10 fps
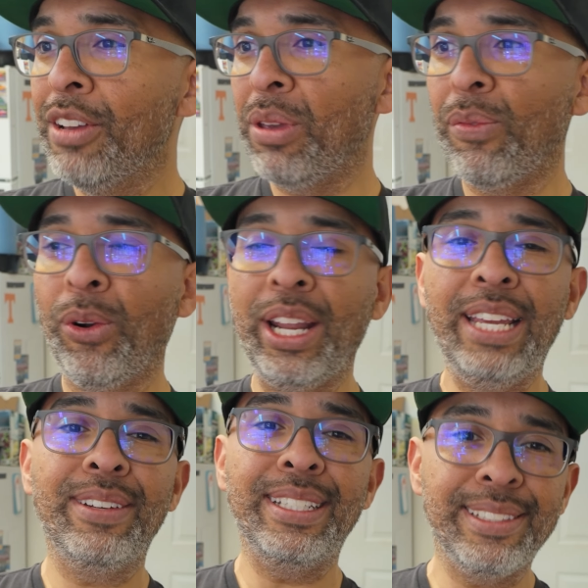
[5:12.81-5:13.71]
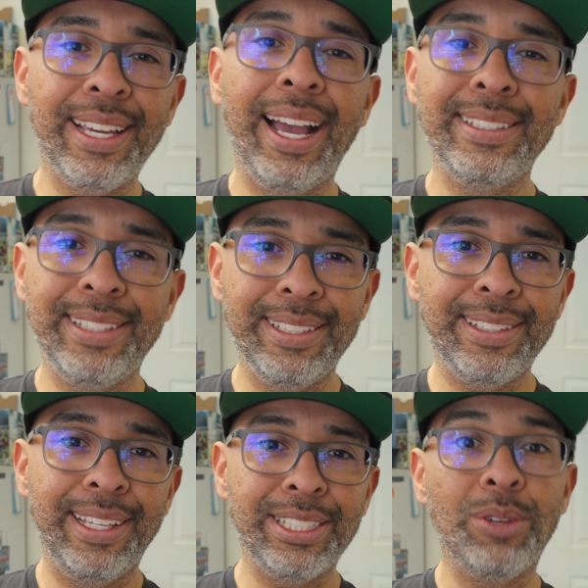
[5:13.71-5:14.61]
before he even designs these
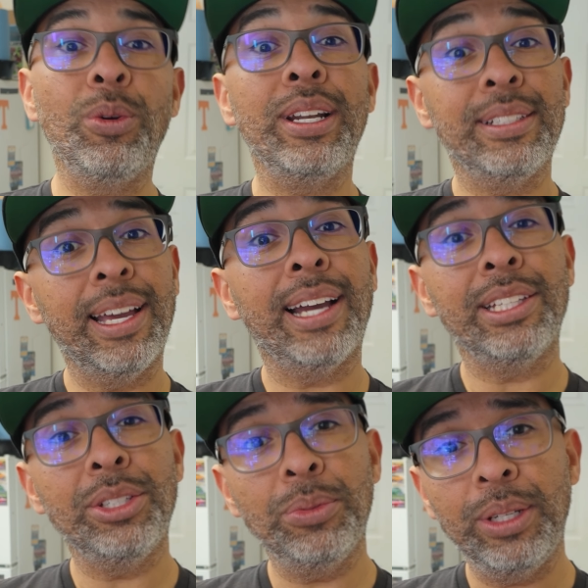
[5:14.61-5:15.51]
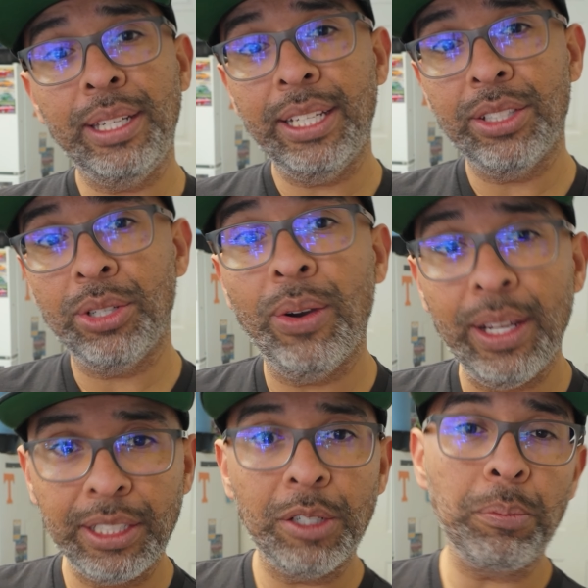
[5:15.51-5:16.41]
things and what exactly you would need to go
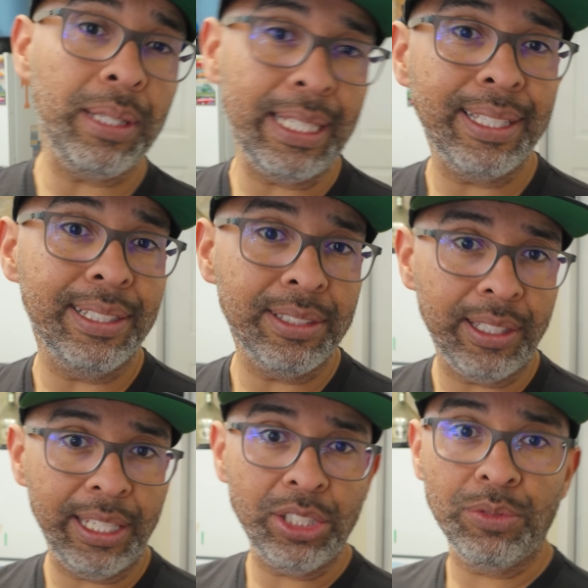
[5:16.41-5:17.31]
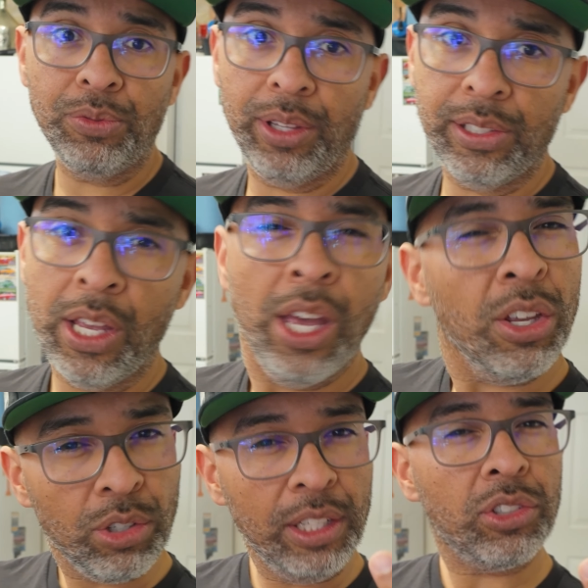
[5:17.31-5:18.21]
ahead and complete the installation for this.
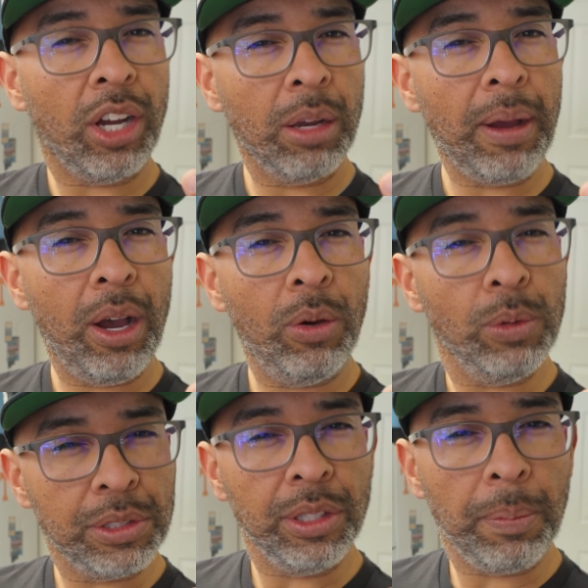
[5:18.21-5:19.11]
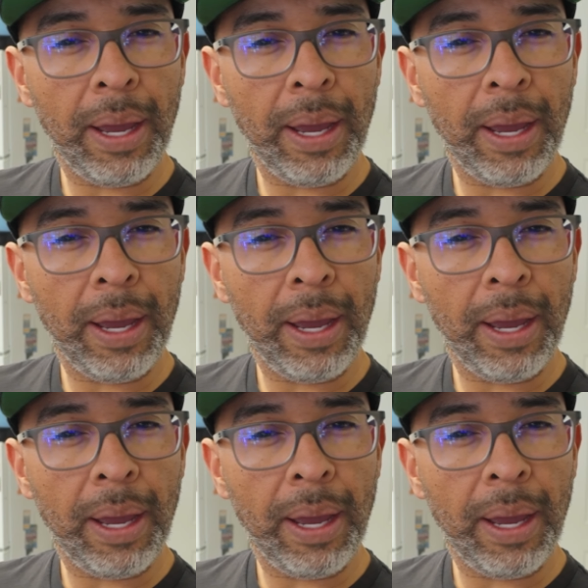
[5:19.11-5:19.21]
So let's talk about what's in the